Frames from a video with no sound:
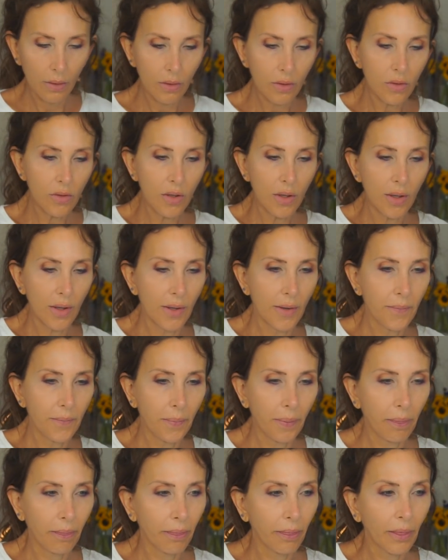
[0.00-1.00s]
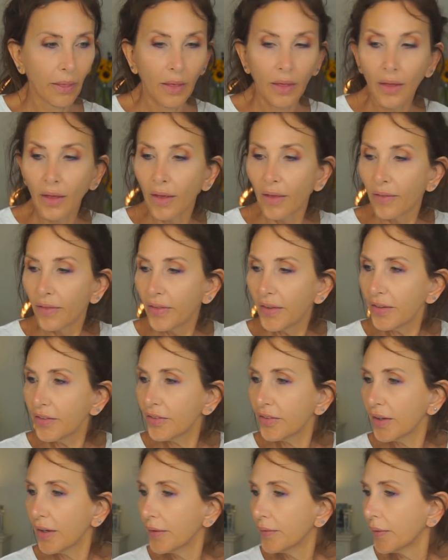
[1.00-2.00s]
There. Okay.
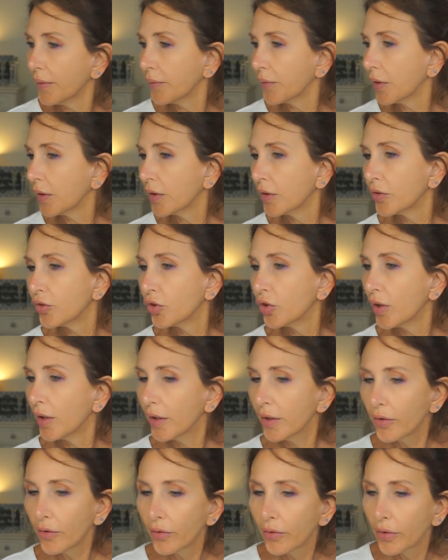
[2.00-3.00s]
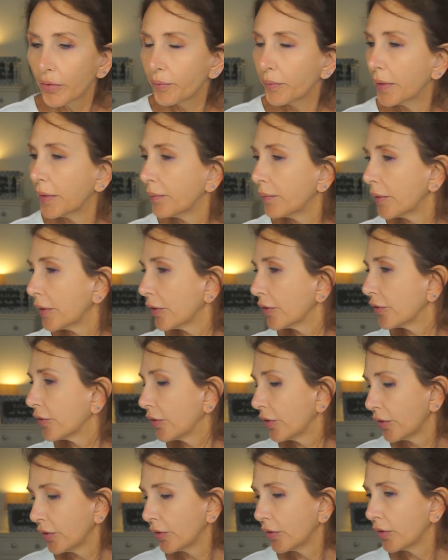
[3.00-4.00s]
This time I'm going to try to remember
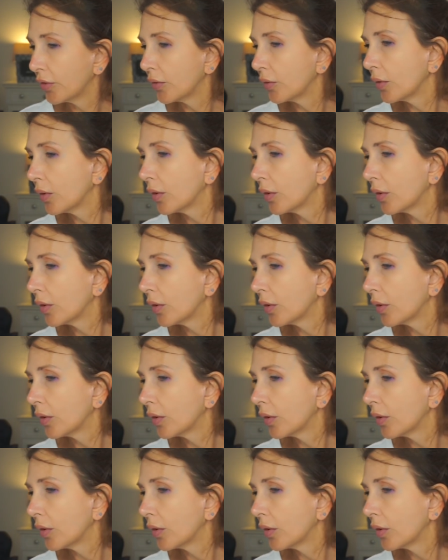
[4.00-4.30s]
to